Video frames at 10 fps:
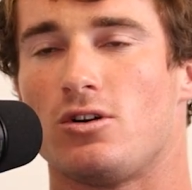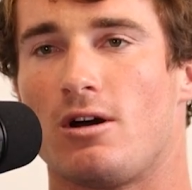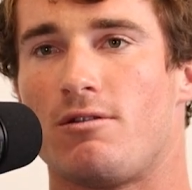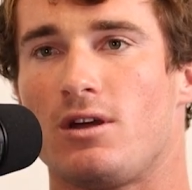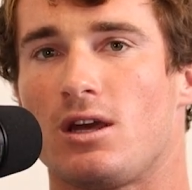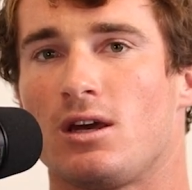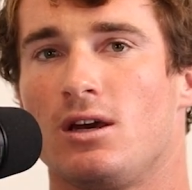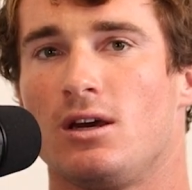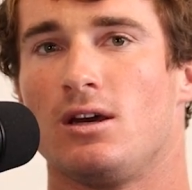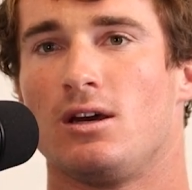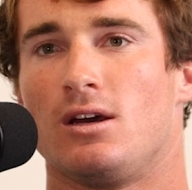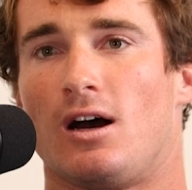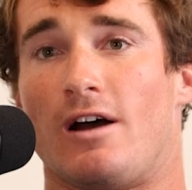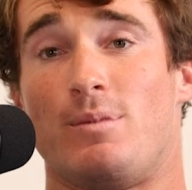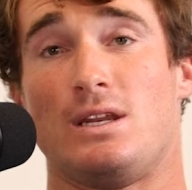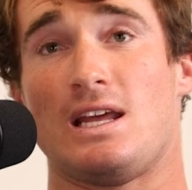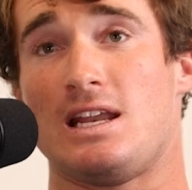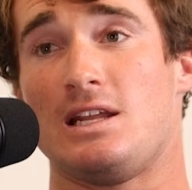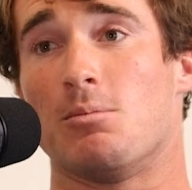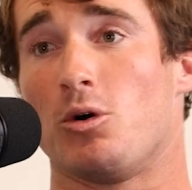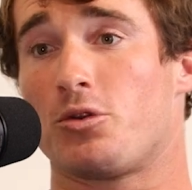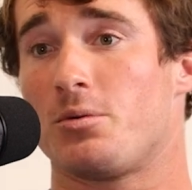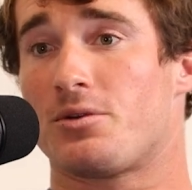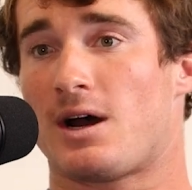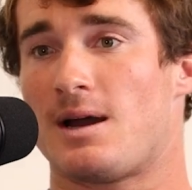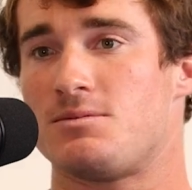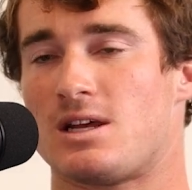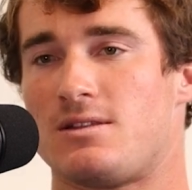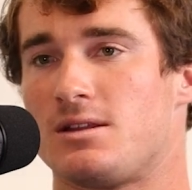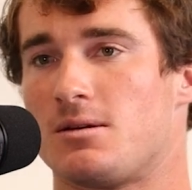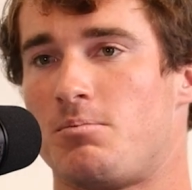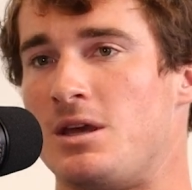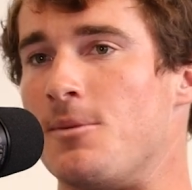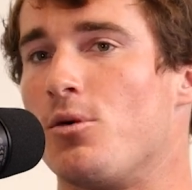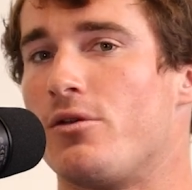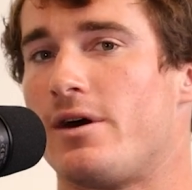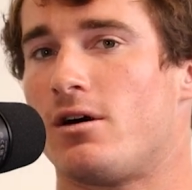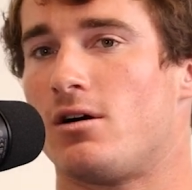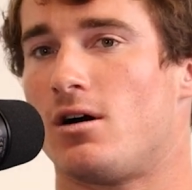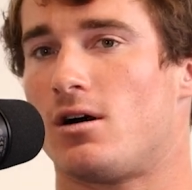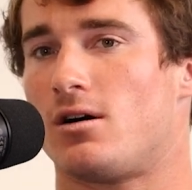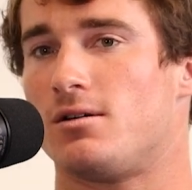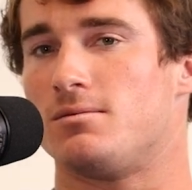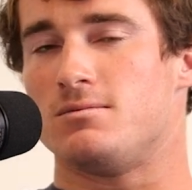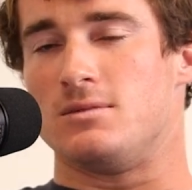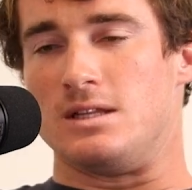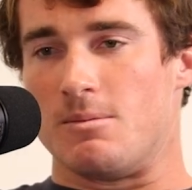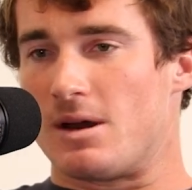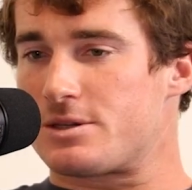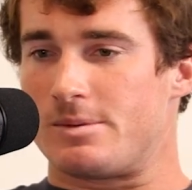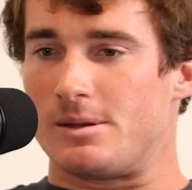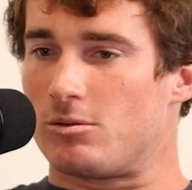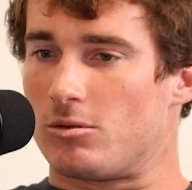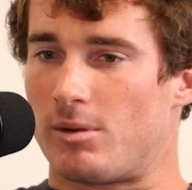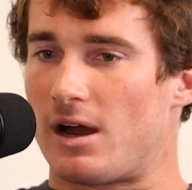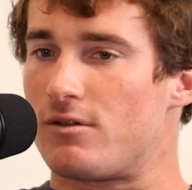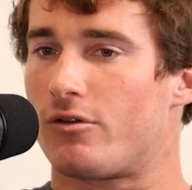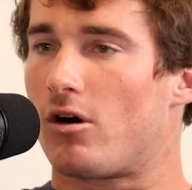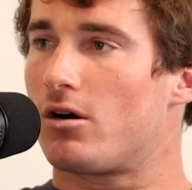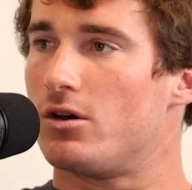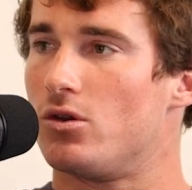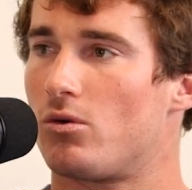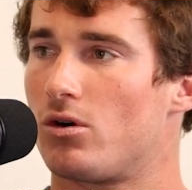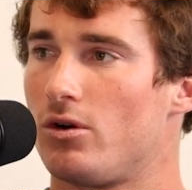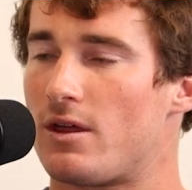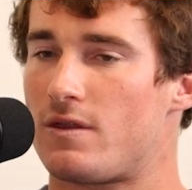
I think I've been to India multiple times, and I think the people there are the best people by far in the world.